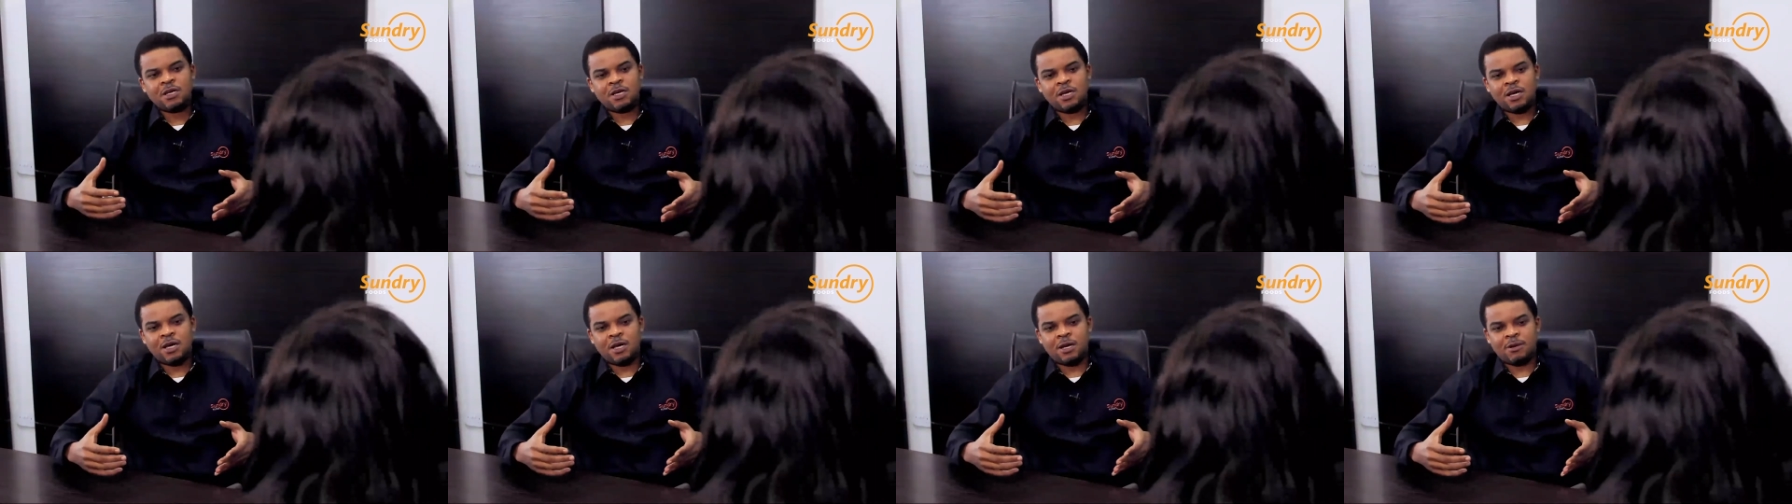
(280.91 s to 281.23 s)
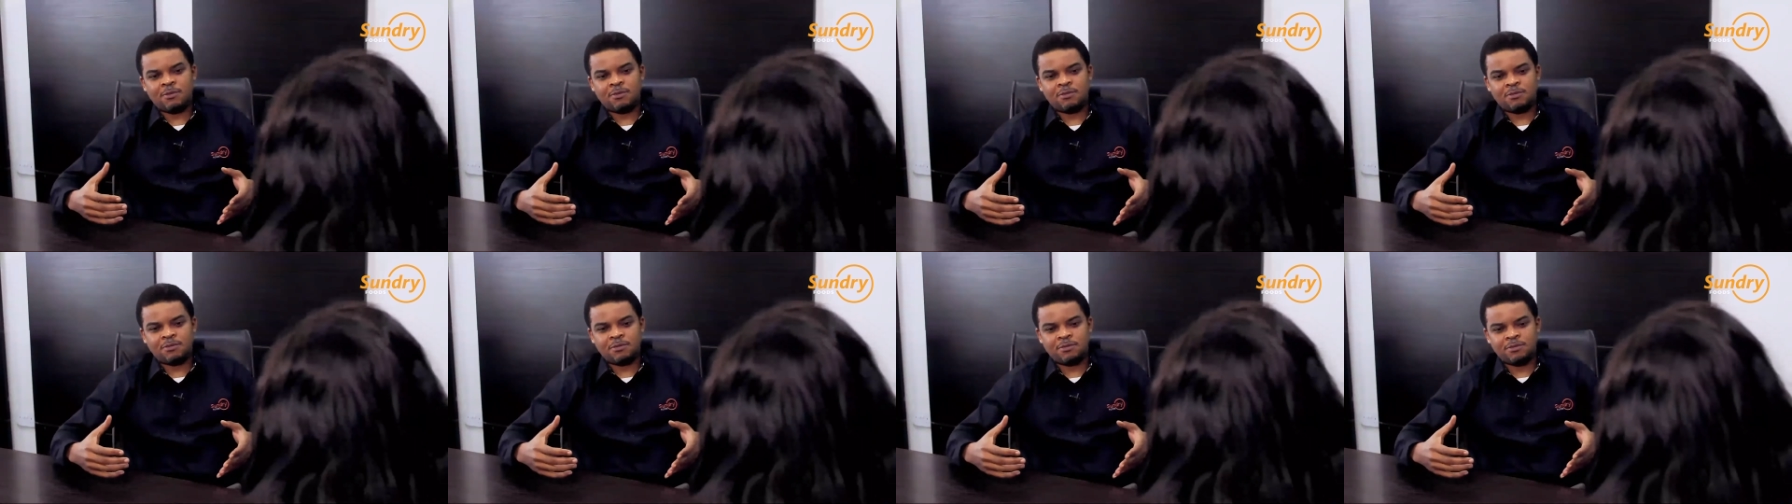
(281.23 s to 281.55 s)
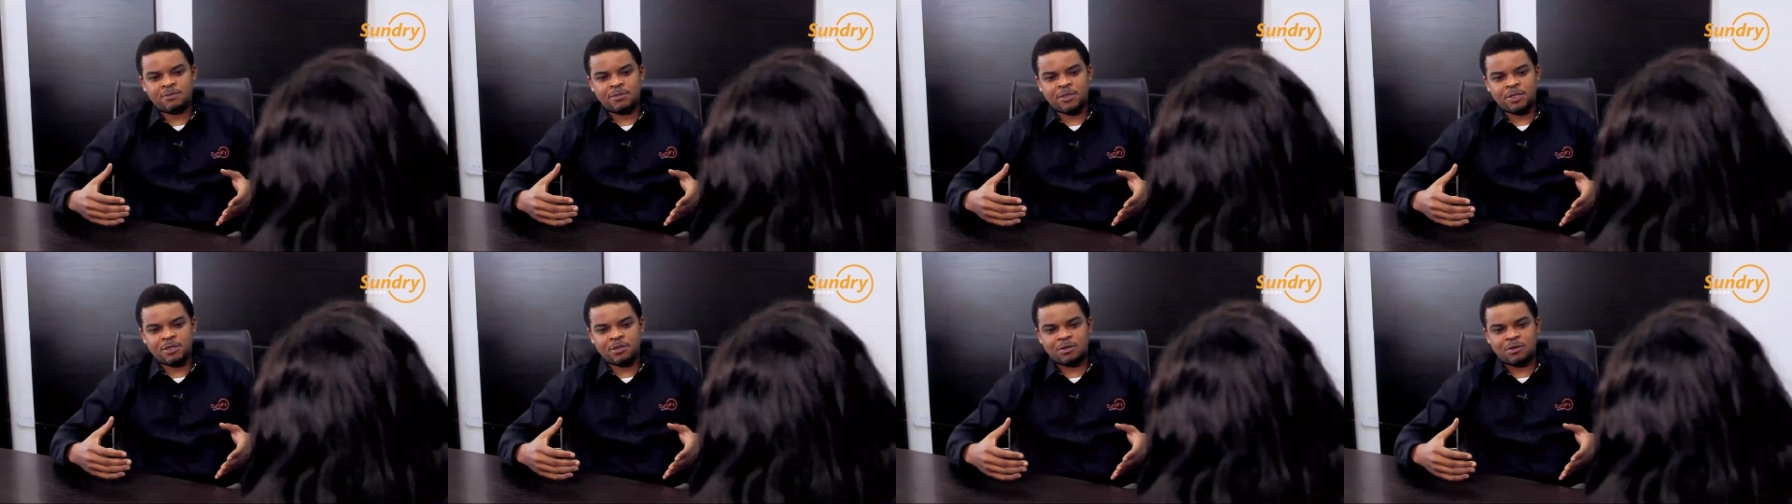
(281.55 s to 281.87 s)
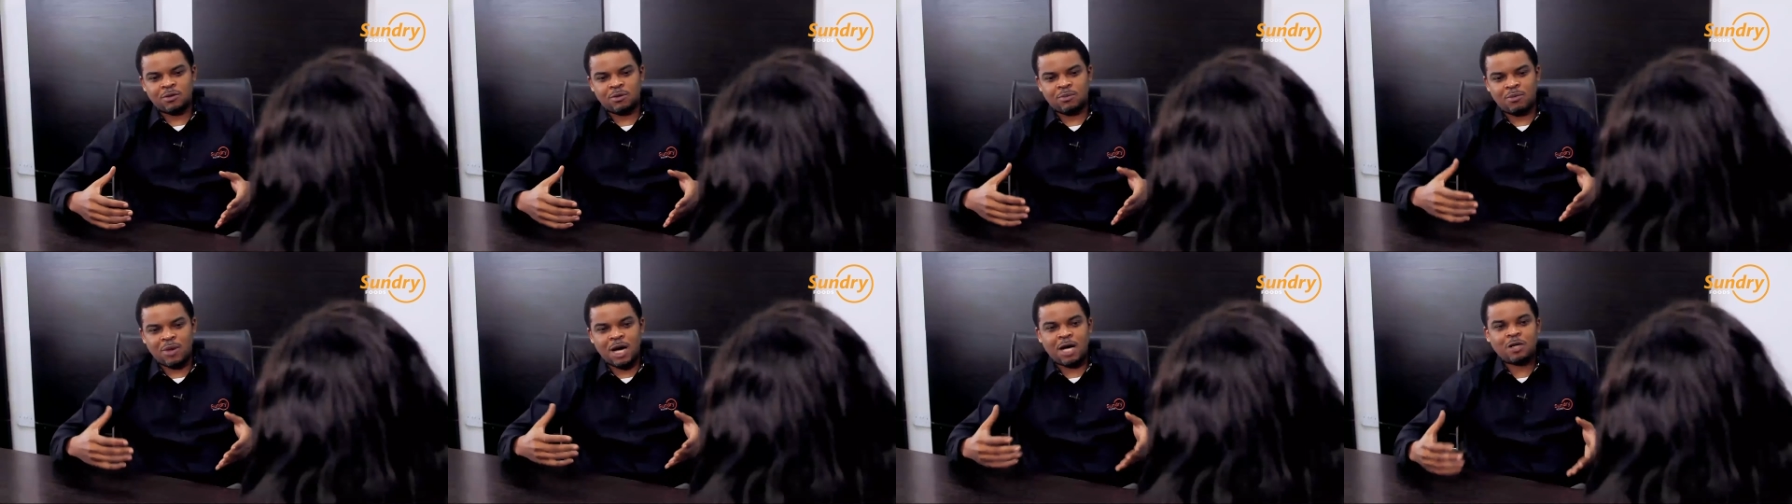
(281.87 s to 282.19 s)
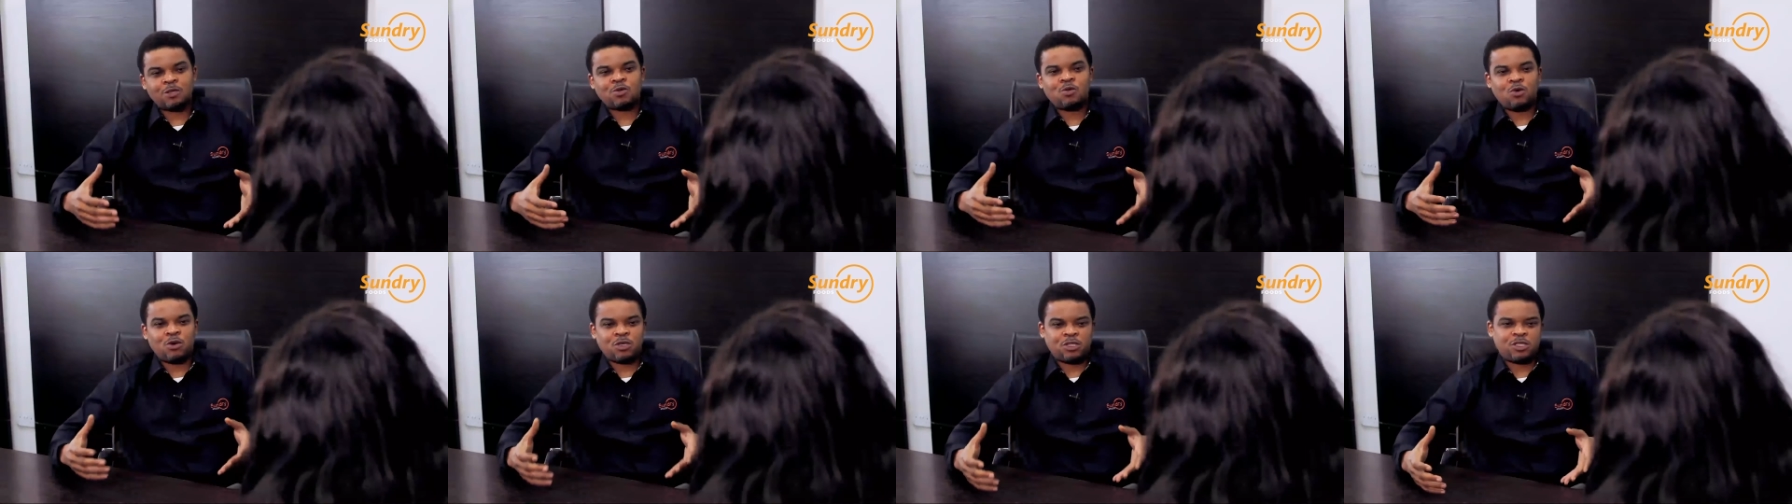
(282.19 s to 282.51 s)
um, you know,
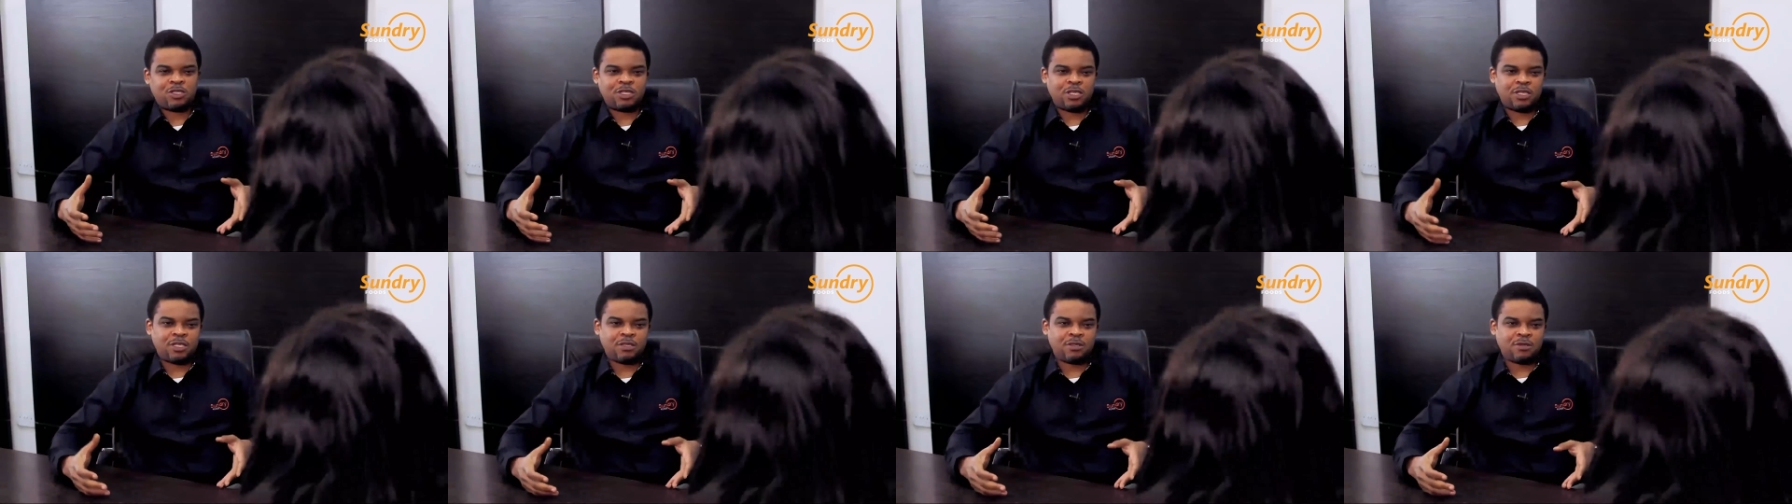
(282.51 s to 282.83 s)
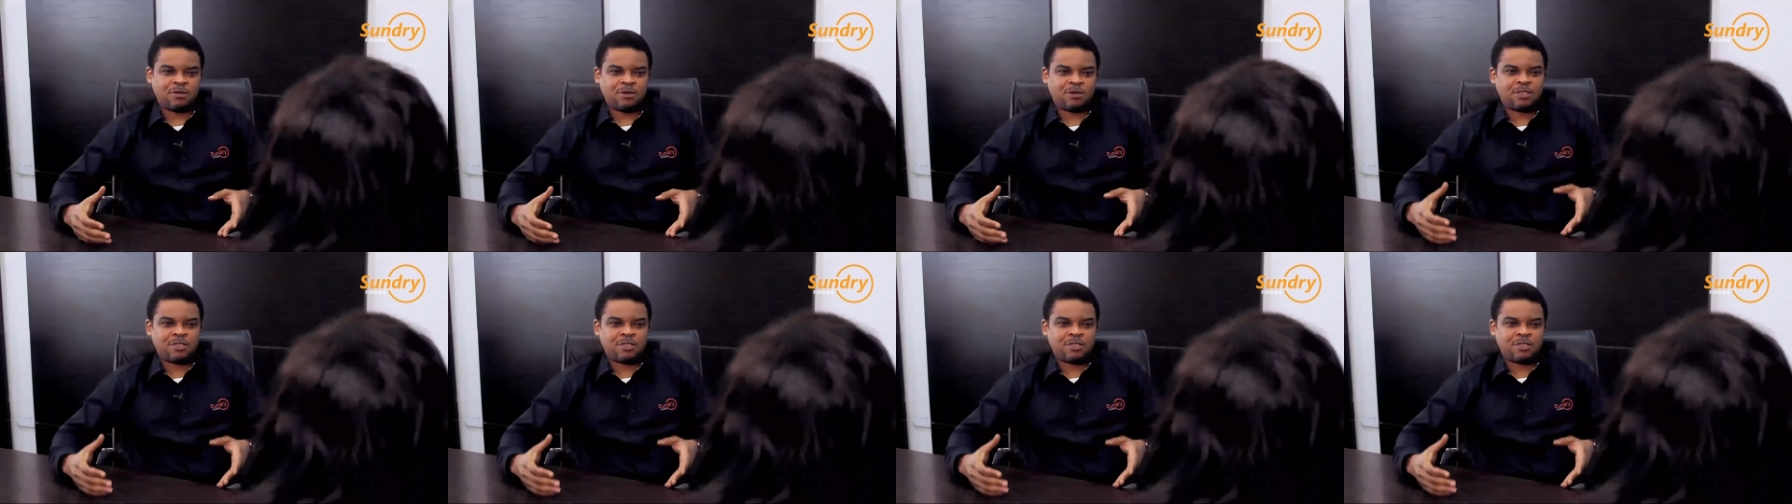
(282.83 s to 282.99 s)
mouth-watering,